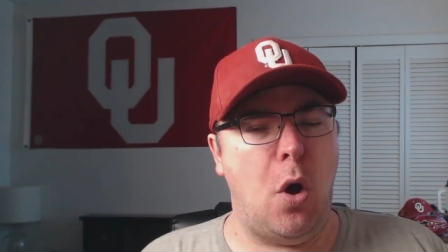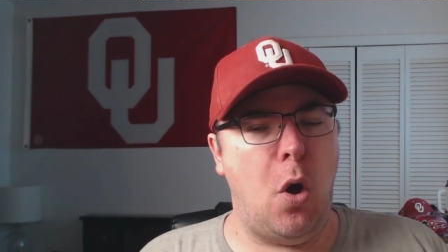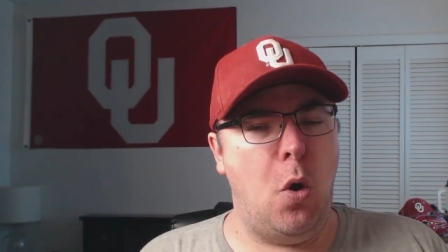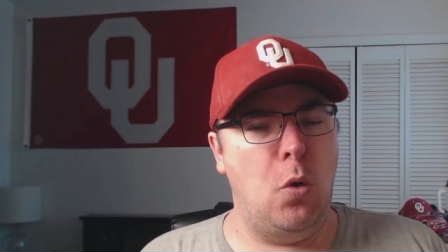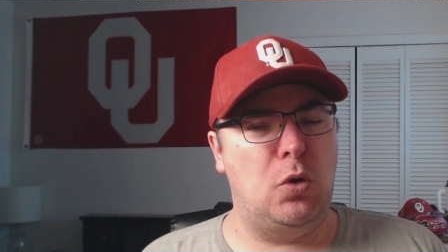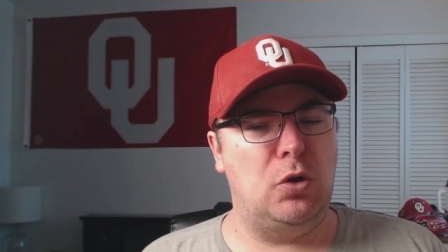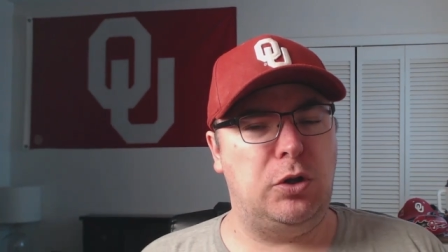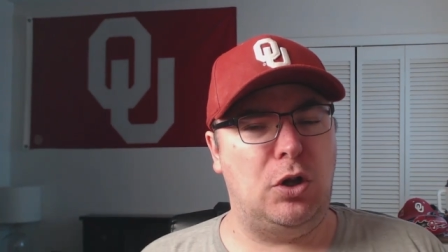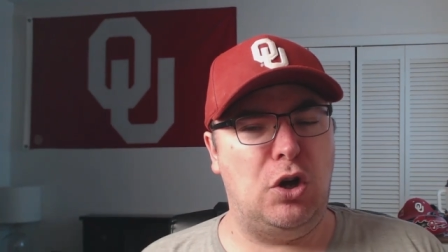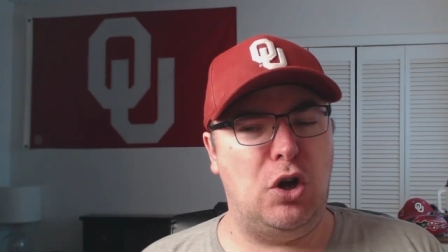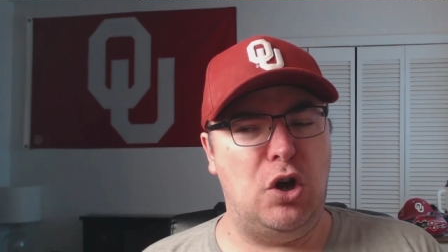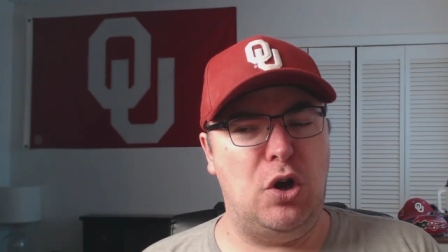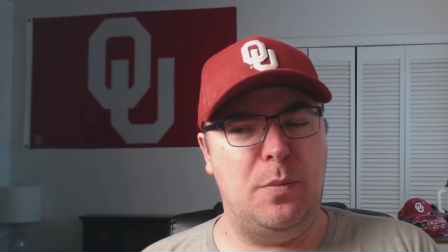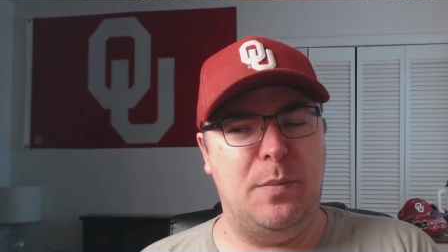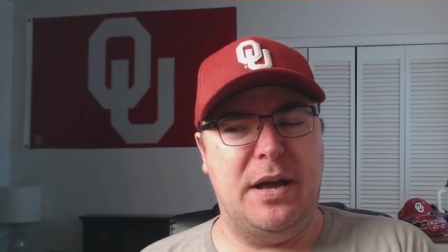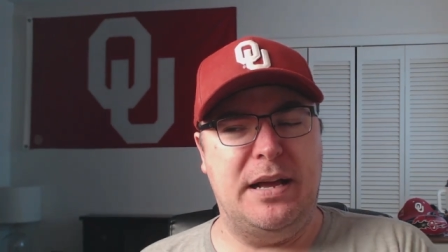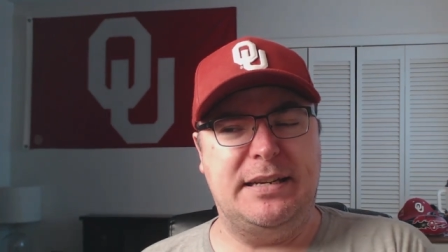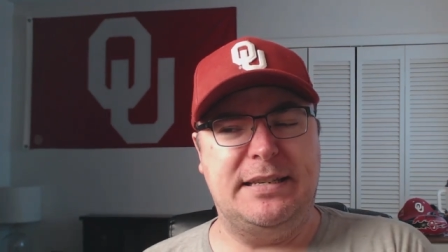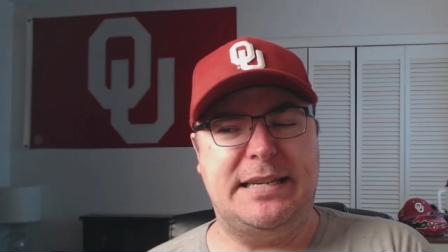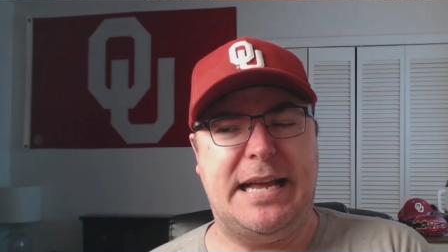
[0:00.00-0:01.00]

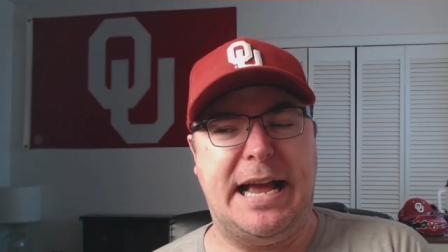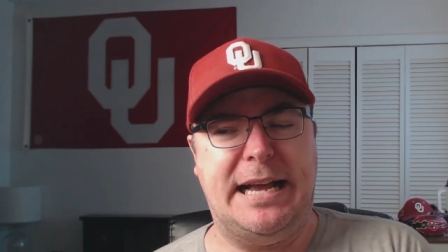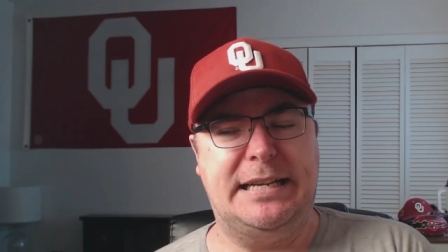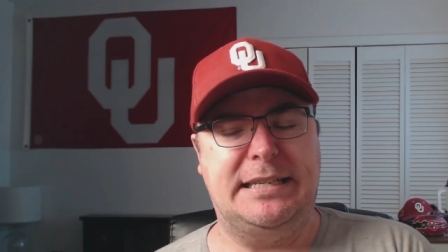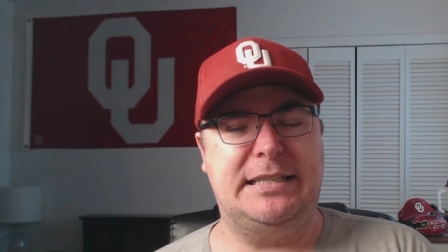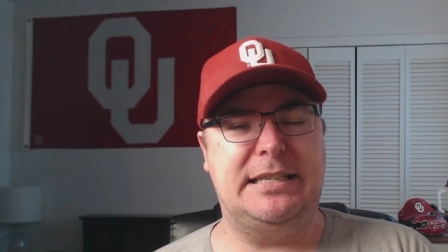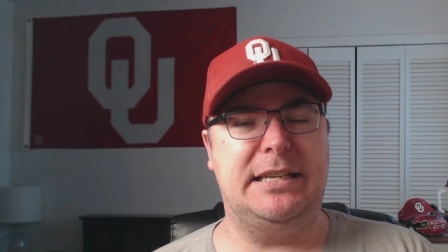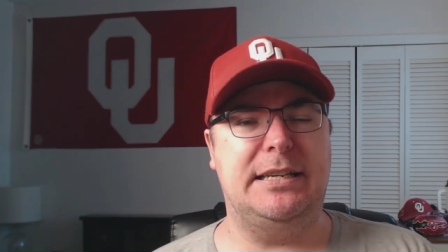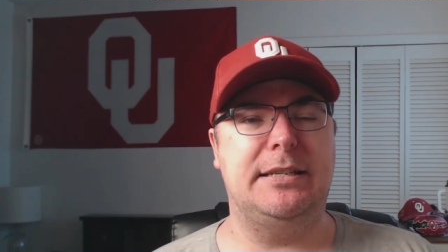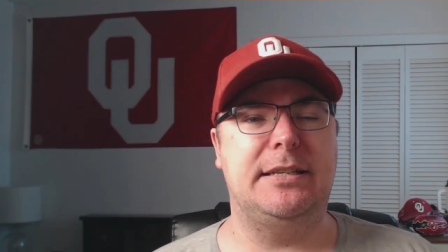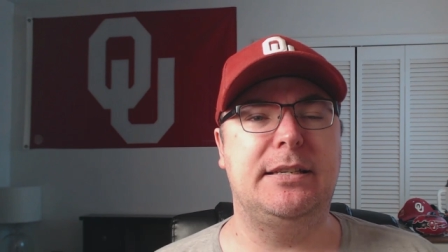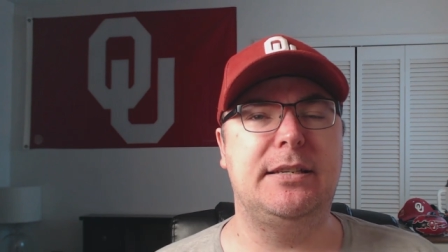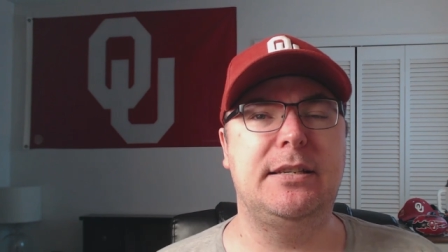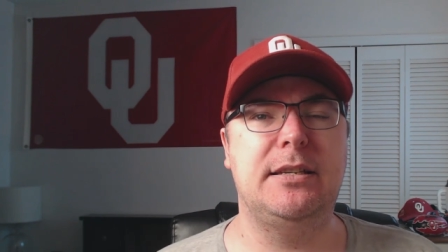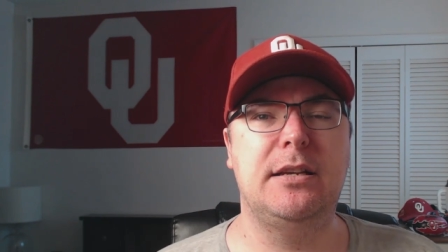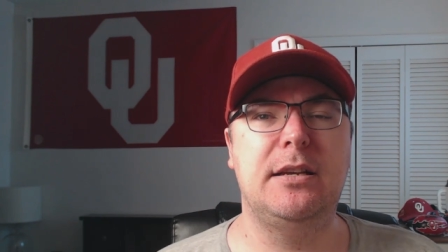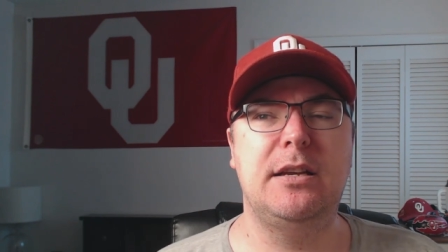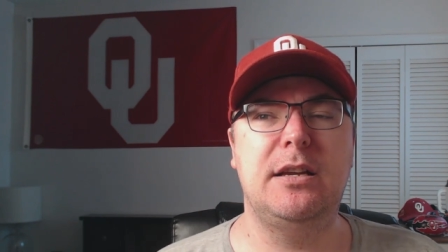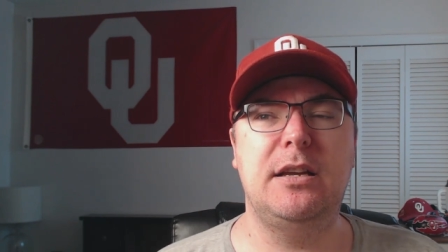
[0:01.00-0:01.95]
Oklahoma, Texas,